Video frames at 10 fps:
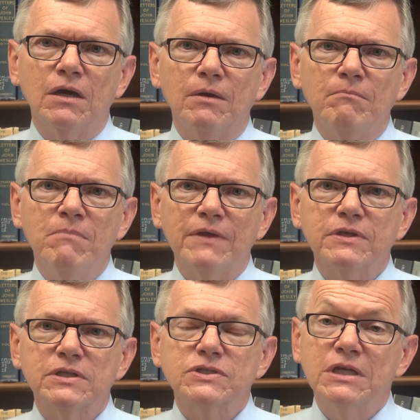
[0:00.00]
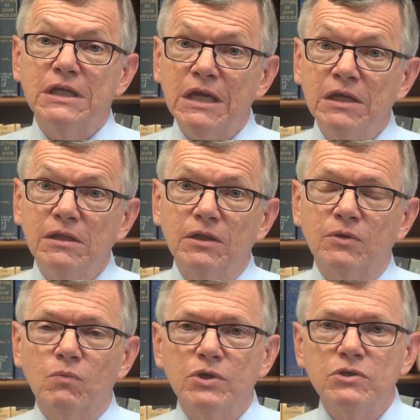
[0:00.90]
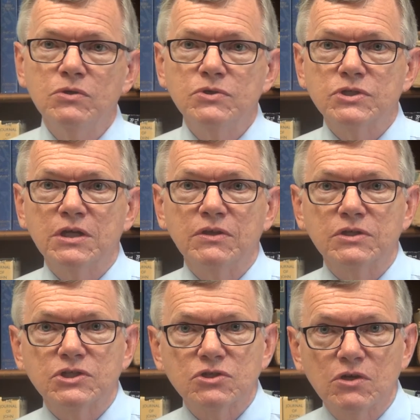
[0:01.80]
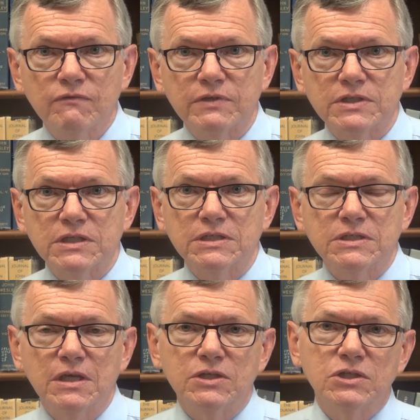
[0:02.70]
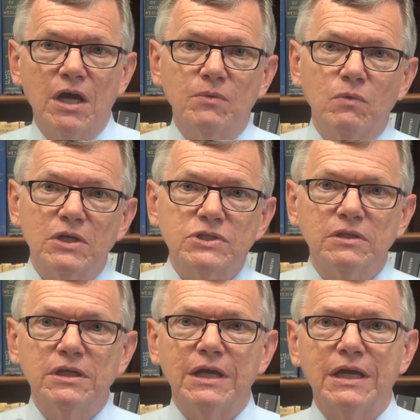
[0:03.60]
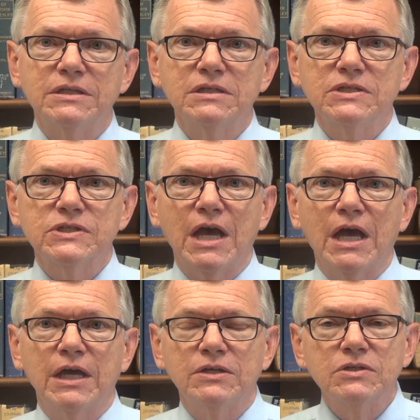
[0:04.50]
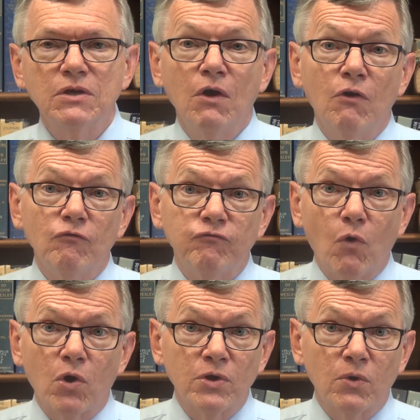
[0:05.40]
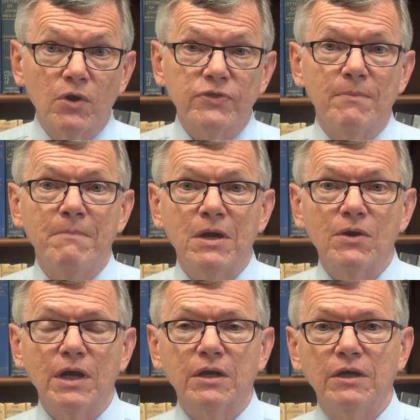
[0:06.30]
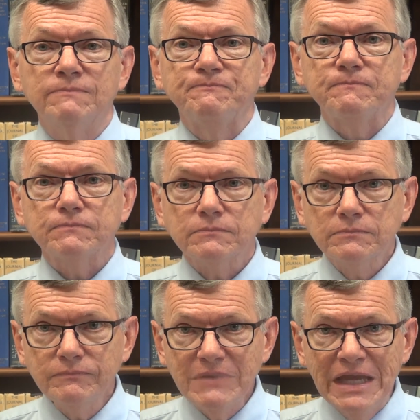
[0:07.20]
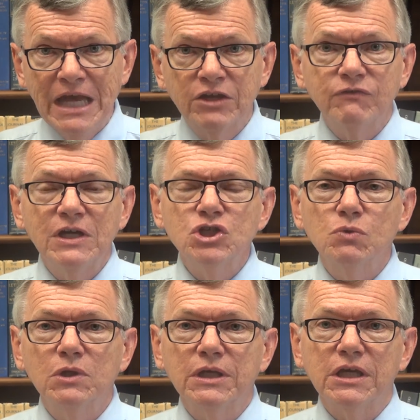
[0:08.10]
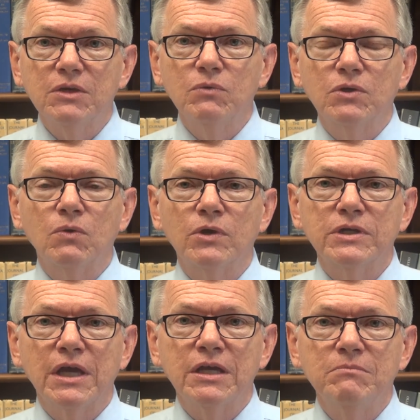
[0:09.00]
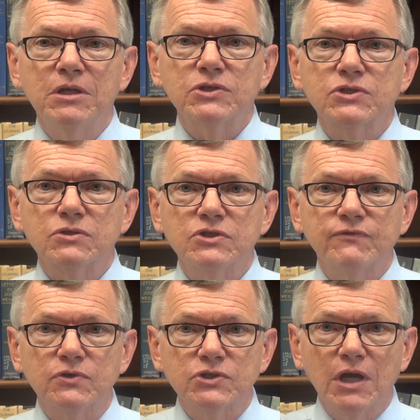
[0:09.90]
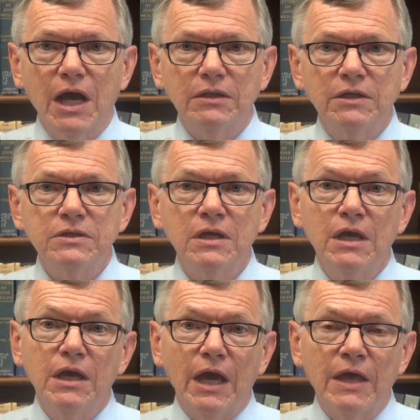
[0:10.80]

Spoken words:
Methodists in England were using the services that John Wesley had designed for North America. And eventually he would ordain ministers for Scotland